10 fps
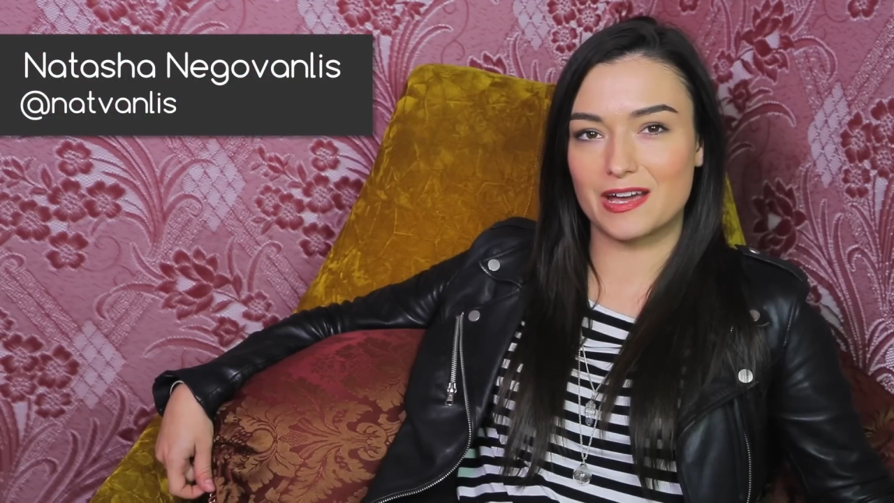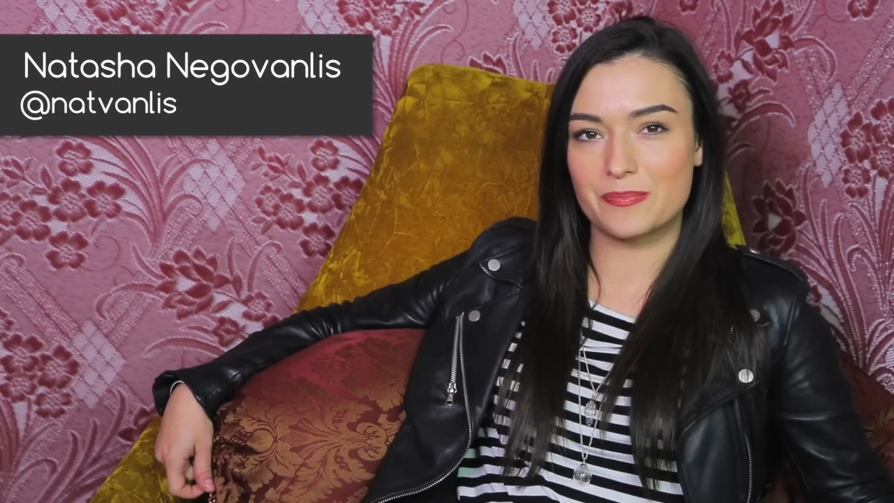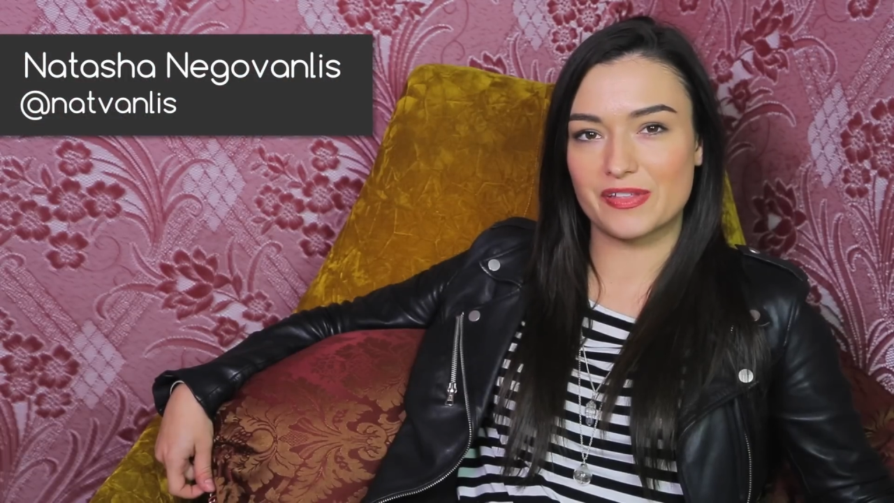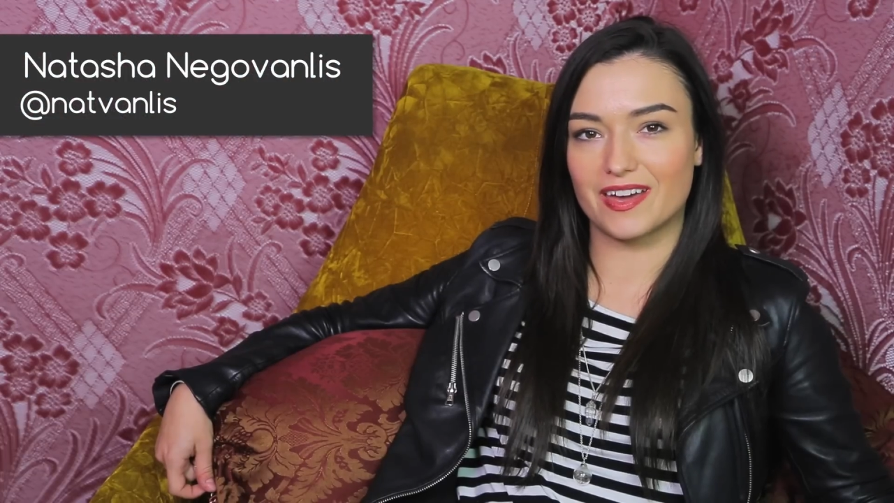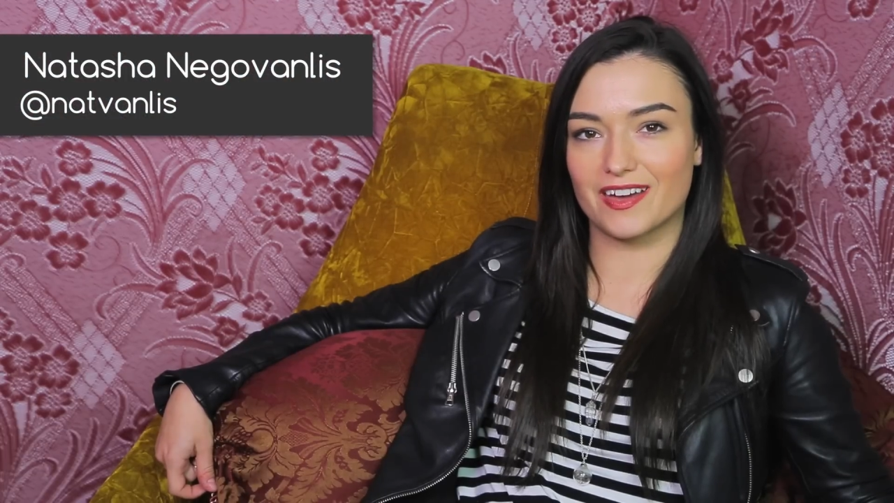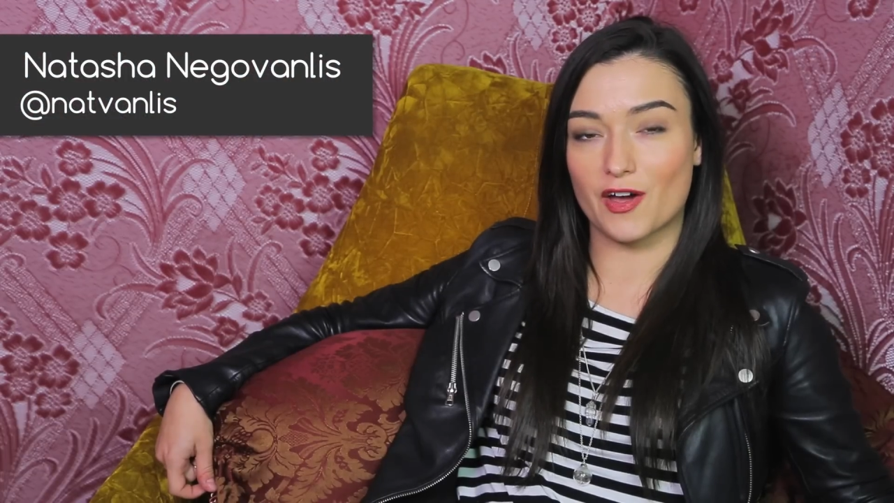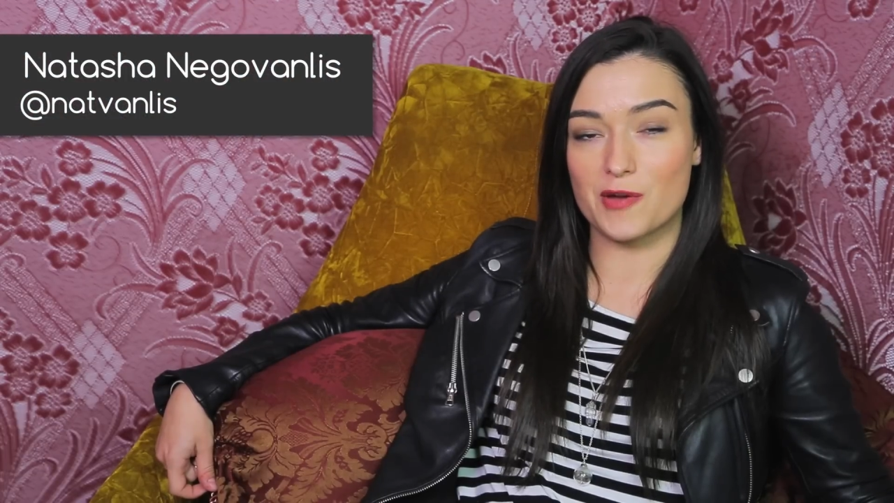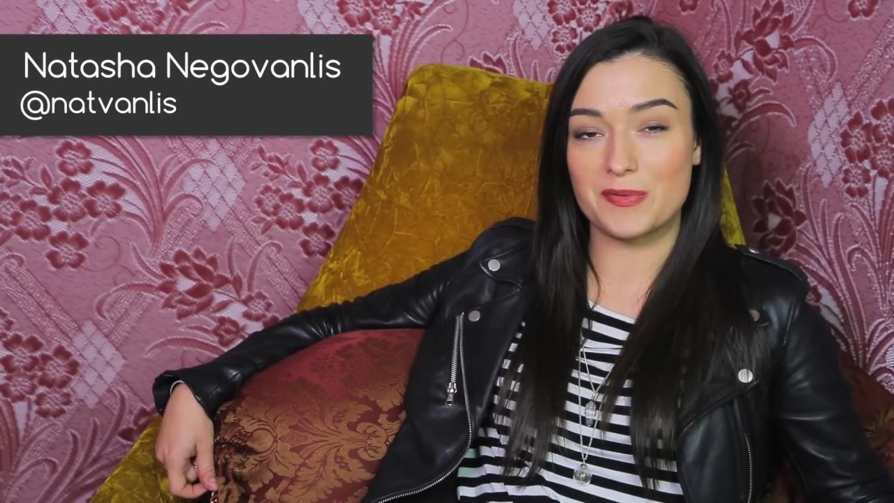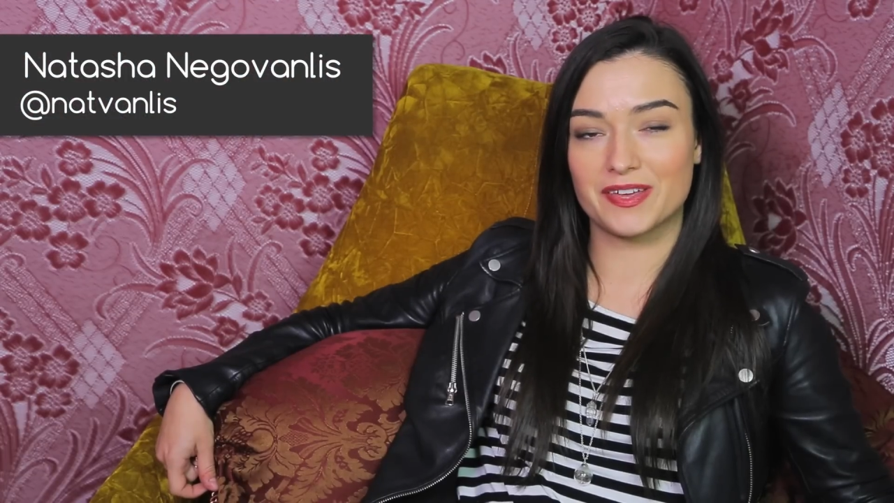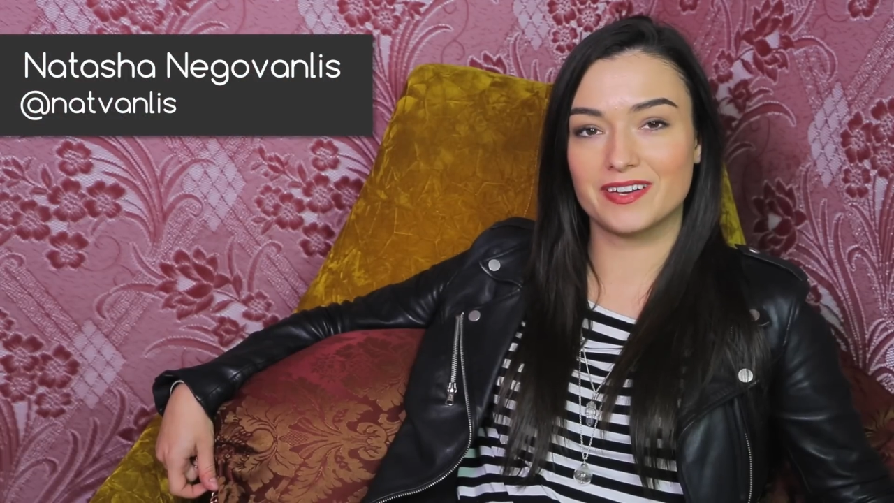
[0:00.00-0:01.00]
I play
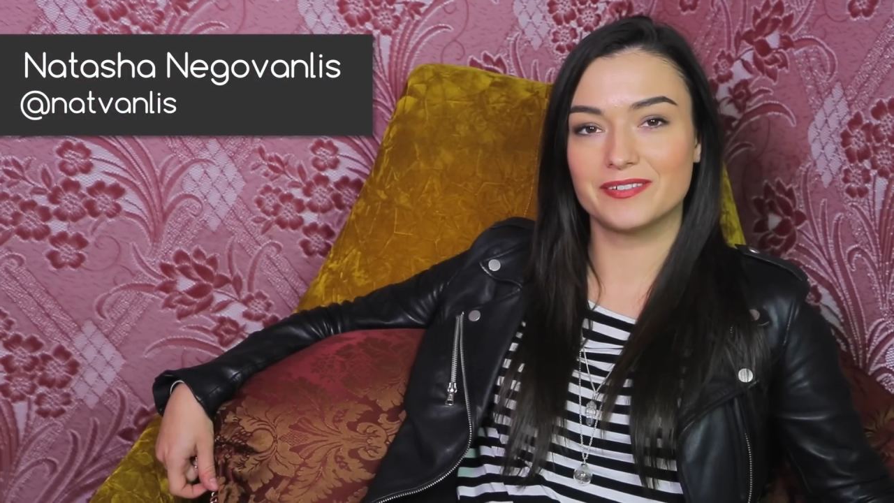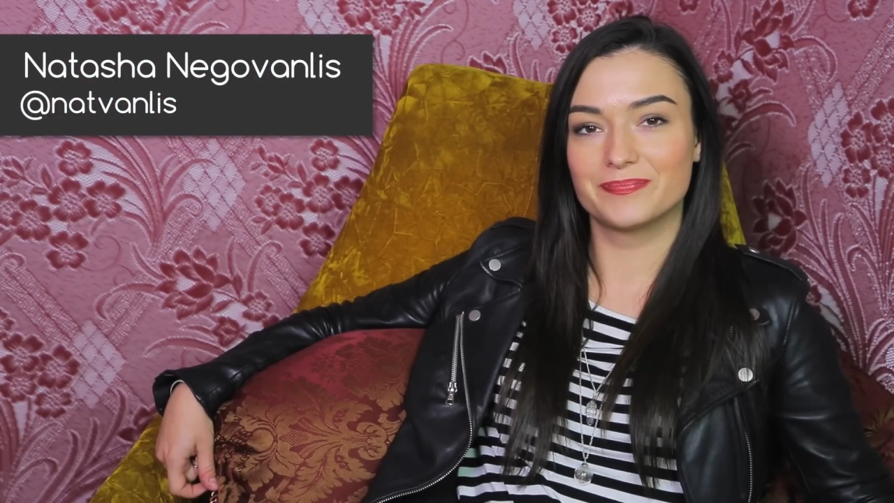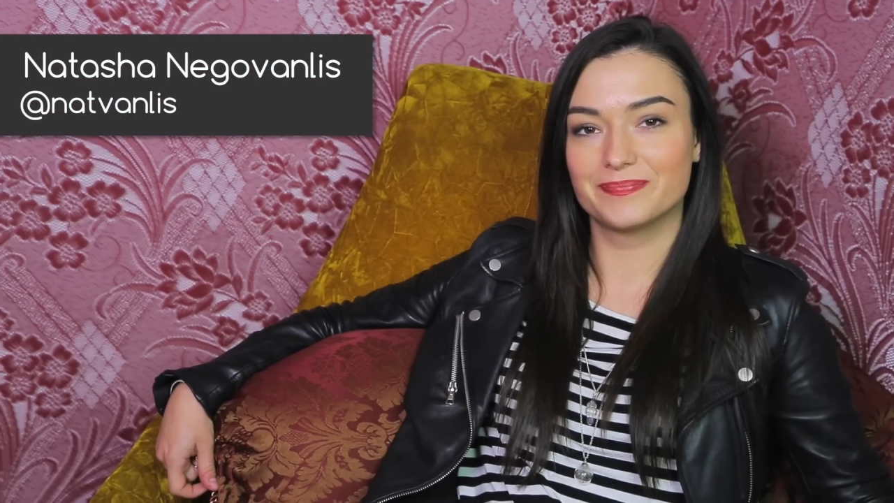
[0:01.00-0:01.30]
Carmilla.